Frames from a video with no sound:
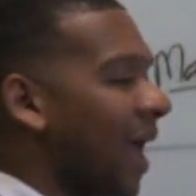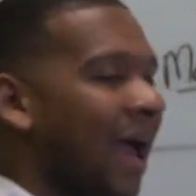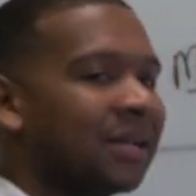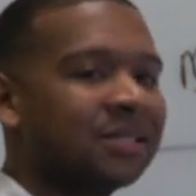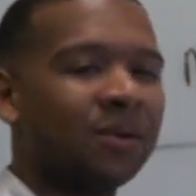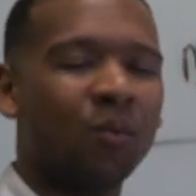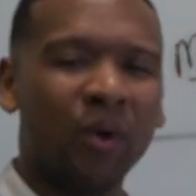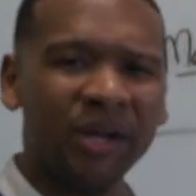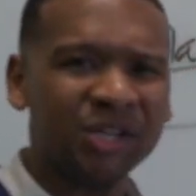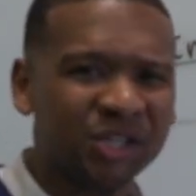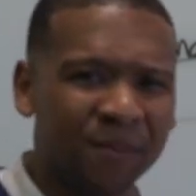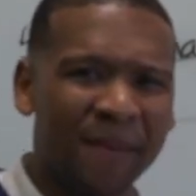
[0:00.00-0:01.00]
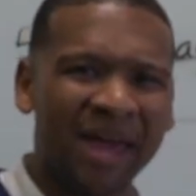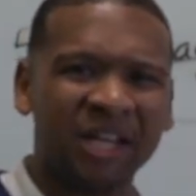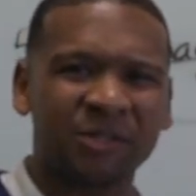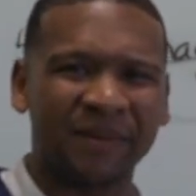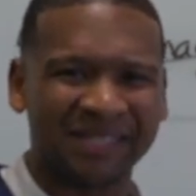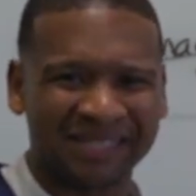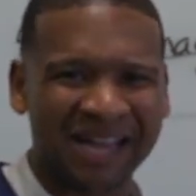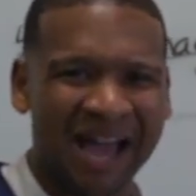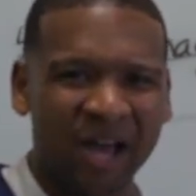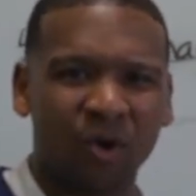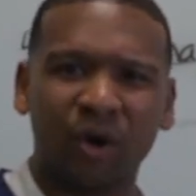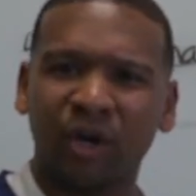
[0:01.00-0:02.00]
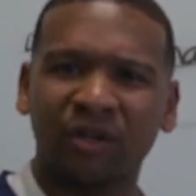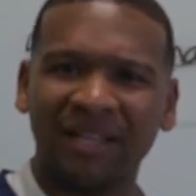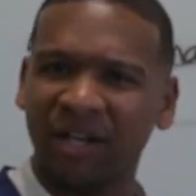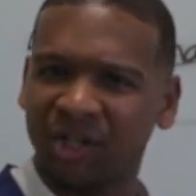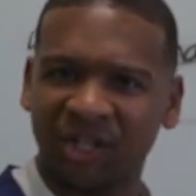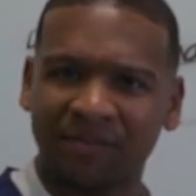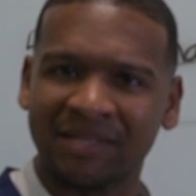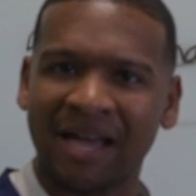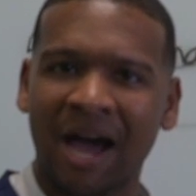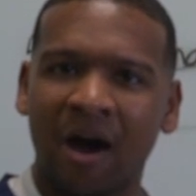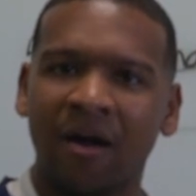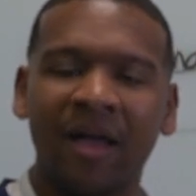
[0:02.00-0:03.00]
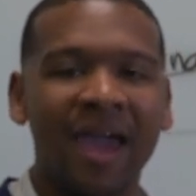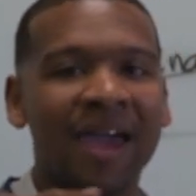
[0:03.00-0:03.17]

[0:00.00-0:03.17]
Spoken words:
to ask them, what is your management style or your leadership style?